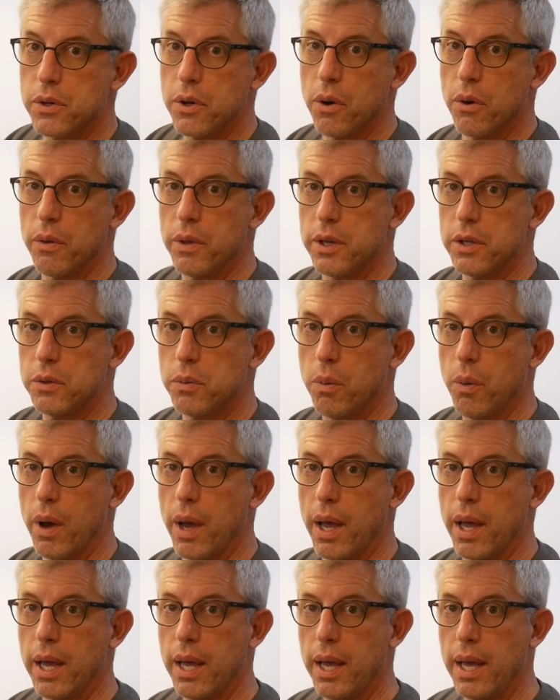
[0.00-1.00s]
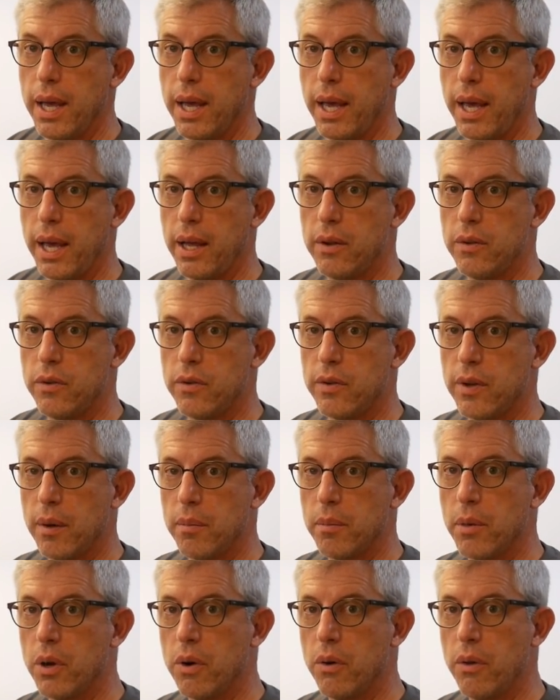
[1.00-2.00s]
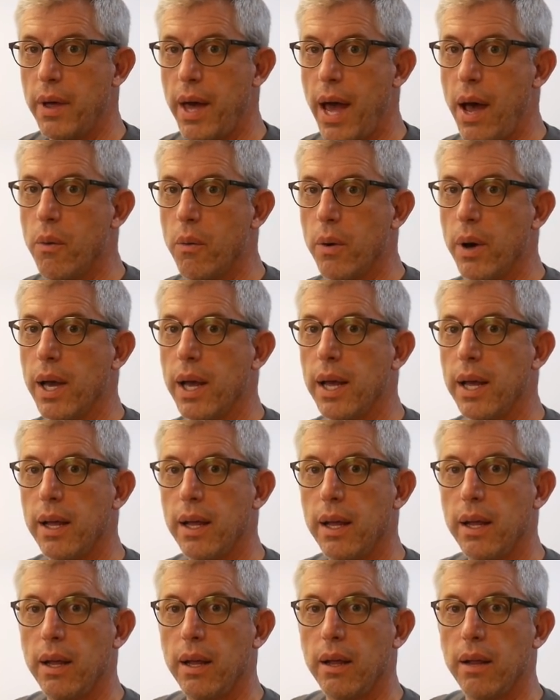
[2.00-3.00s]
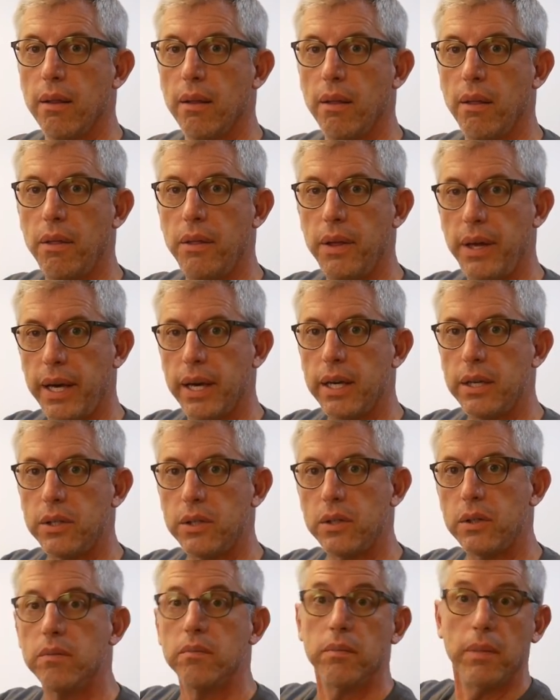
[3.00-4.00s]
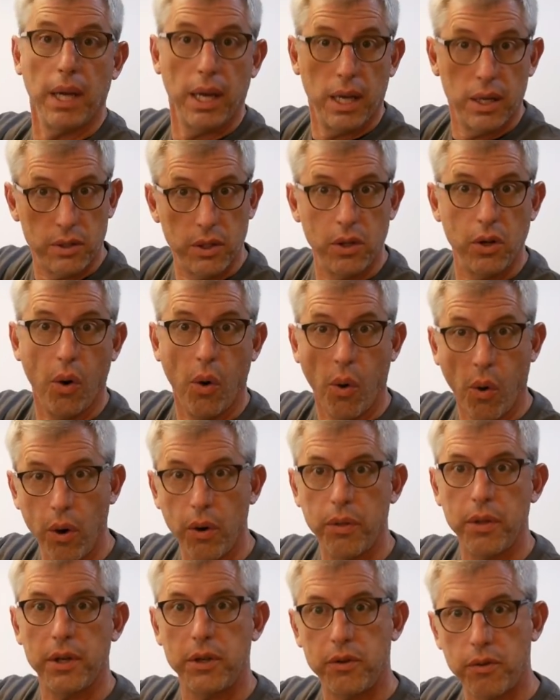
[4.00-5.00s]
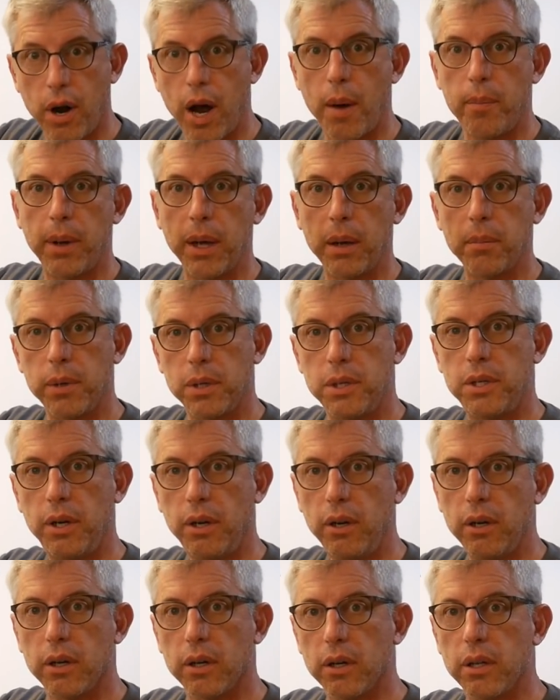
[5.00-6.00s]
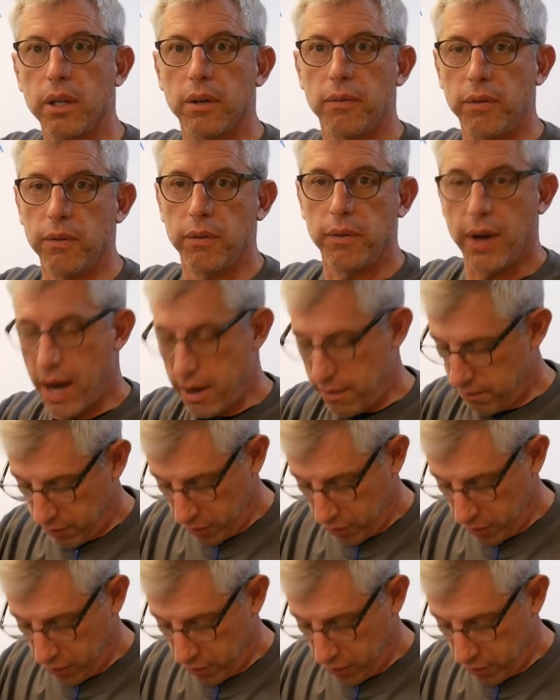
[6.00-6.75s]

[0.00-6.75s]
go this way and some go that way. This is an orthotropic material. If you've got